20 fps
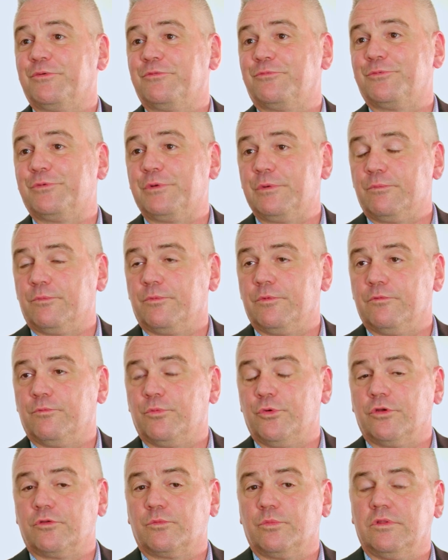we've
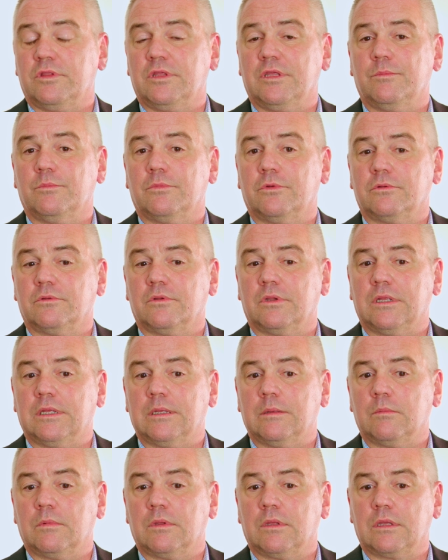worked with him on
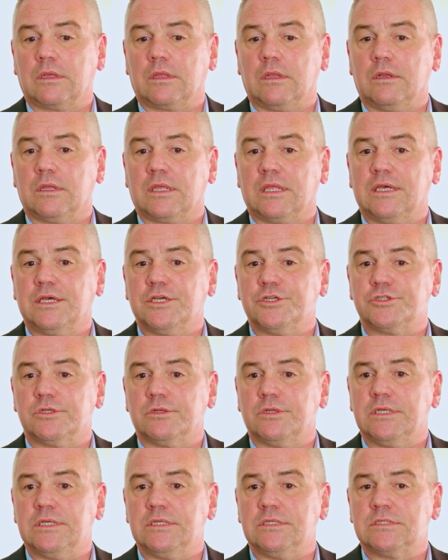an
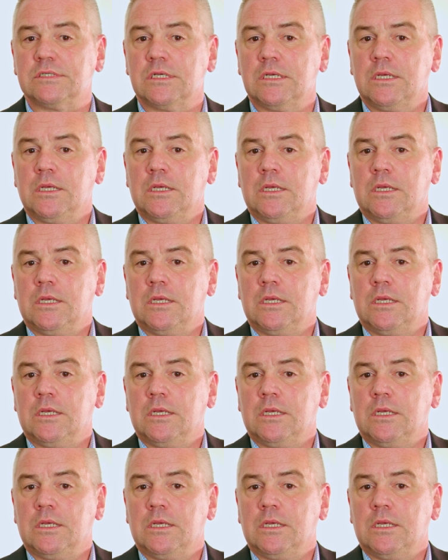occasion. He's